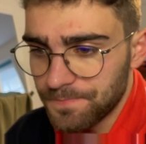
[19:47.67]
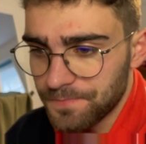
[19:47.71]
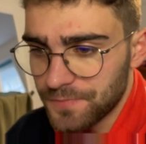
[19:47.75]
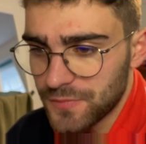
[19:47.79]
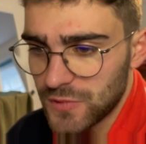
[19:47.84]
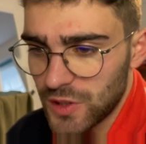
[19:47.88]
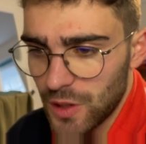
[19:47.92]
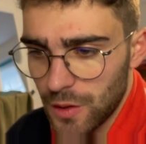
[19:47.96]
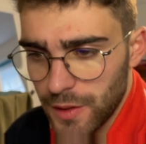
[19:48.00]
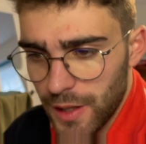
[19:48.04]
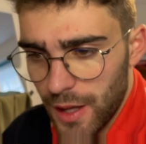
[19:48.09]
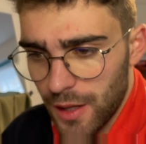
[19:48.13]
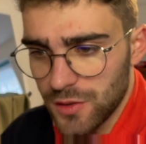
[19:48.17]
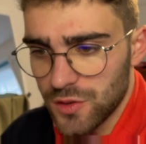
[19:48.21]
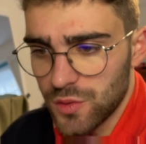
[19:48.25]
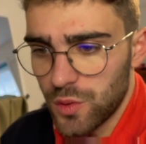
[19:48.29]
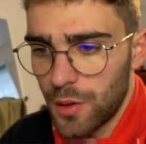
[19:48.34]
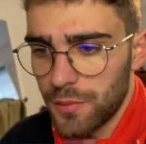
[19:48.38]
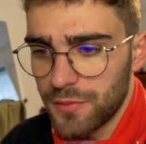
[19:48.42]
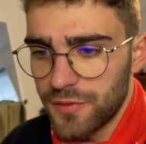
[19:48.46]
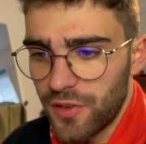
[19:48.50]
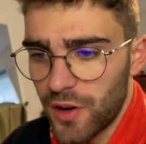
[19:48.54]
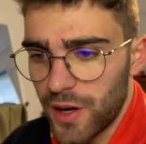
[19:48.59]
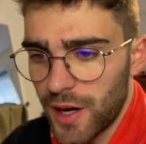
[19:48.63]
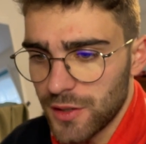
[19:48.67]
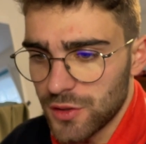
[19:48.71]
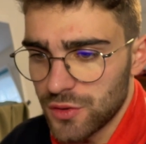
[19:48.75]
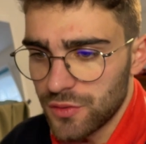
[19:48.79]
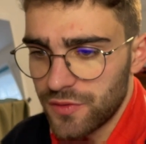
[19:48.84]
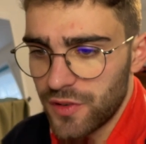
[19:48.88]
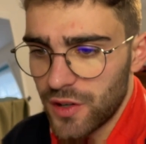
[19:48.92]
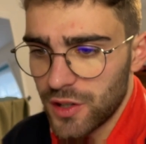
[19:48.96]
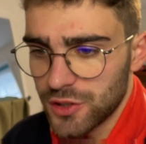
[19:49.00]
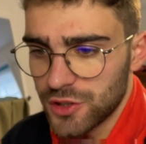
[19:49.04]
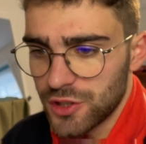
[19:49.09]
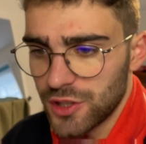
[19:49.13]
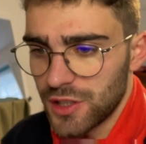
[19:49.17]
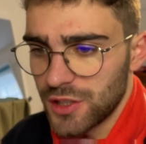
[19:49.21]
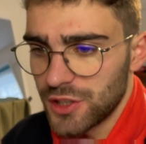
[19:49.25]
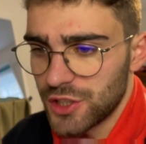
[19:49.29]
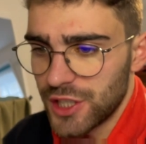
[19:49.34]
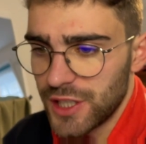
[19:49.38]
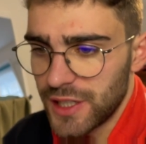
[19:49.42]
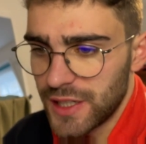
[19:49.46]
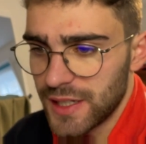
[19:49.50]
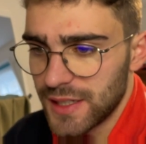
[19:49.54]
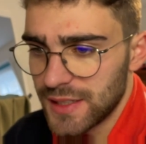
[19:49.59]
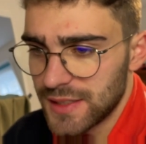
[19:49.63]
So yeah, swap financial function and
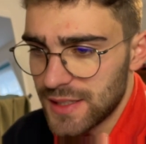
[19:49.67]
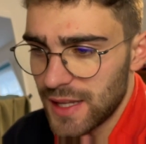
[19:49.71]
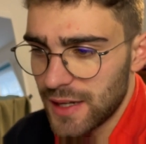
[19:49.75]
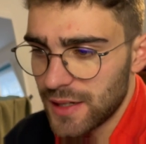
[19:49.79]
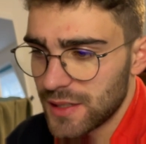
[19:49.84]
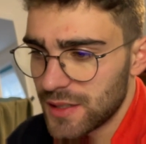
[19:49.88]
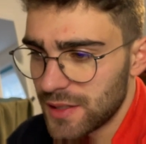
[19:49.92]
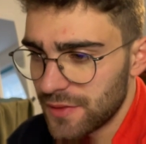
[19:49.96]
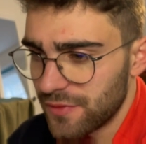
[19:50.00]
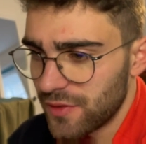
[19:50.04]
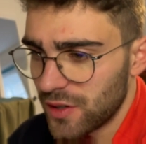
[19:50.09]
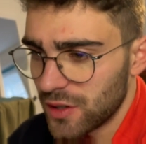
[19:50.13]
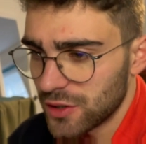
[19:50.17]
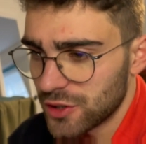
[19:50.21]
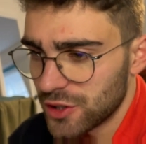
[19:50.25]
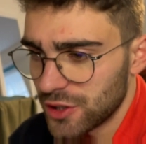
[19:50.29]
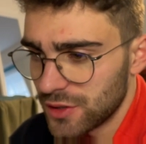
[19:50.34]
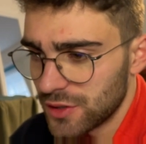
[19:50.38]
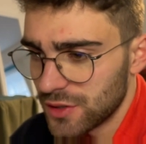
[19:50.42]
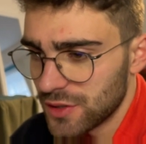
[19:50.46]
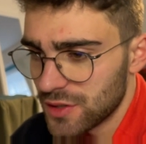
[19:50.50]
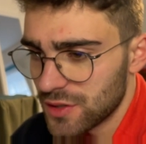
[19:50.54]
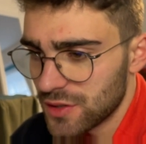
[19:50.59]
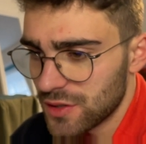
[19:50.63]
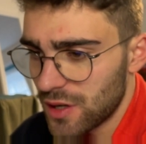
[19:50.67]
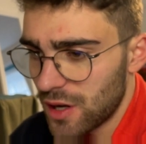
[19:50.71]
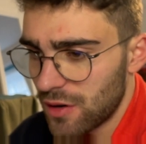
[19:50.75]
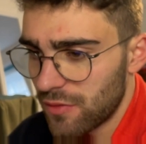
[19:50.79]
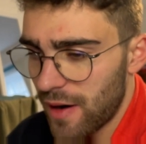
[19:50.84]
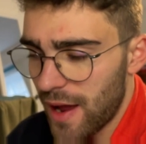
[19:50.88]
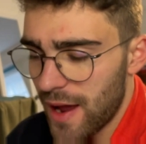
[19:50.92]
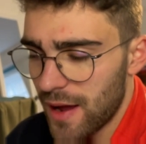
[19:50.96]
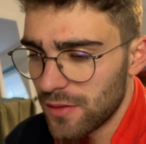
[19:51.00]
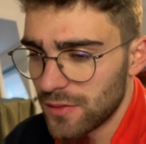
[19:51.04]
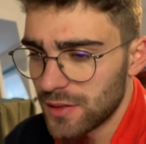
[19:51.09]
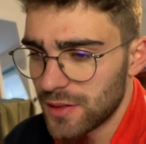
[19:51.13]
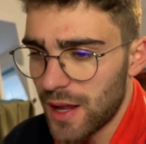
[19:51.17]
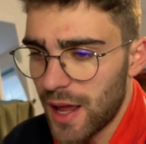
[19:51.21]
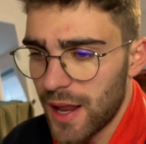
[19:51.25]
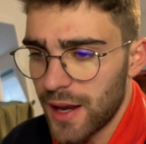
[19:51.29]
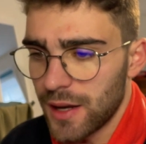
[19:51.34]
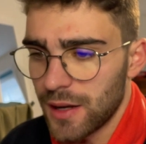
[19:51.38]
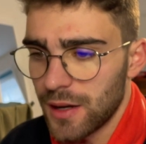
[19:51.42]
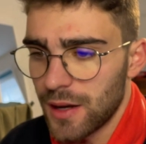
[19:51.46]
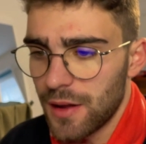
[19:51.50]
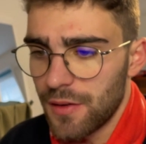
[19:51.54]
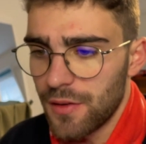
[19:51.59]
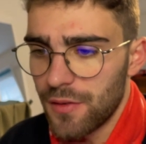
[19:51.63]
chief executive functions around,
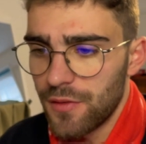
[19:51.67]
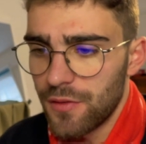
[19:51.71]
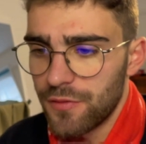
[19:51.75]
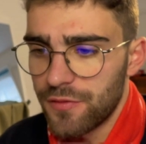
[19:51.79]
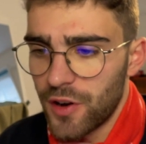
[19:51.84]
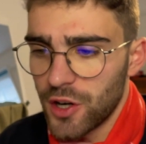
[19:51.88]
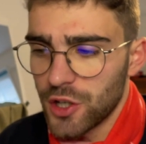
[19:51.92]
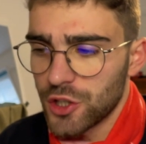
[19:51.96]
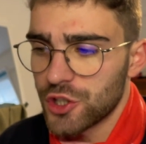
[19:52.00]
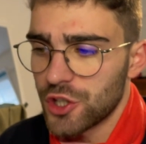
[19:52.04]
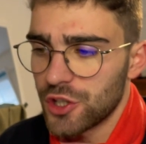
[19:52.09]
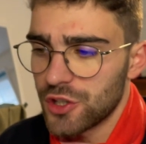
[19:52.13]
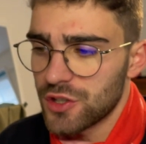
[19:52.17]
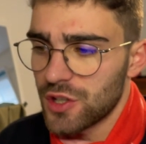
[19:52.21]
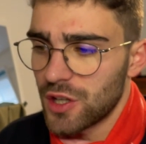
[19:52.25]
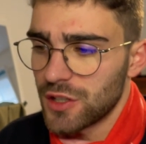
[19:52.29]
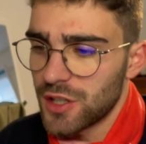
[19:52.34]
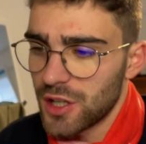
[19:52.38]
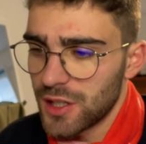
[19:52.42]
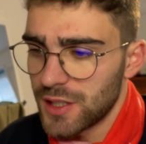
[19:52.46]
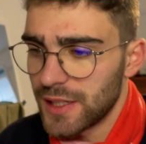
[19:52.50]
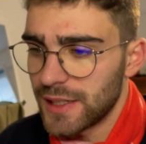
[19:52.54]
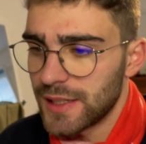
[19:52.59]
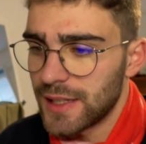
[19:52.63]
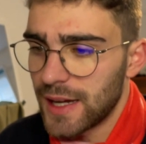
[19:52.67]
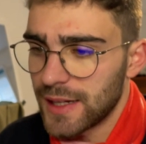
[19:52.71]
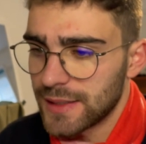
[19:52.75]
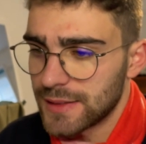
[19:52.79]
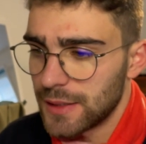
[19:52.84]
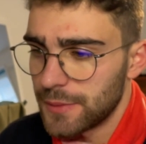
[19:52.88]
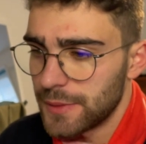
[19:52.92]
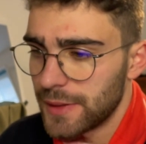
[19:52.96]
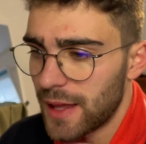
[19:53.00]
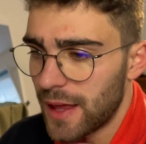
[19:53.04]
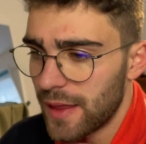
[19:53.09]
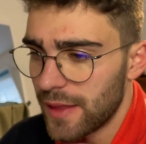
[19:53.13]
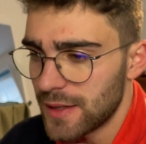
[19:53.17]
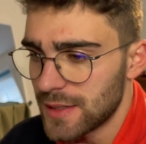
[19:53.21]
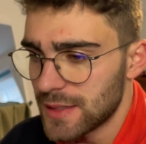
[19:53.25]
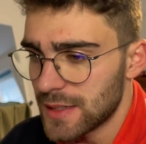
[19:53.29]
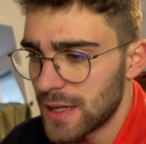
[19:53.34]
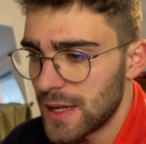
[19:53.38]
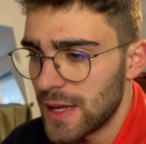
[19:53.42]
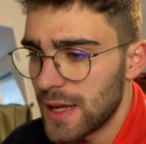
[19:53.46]
and functions I turned into actividades.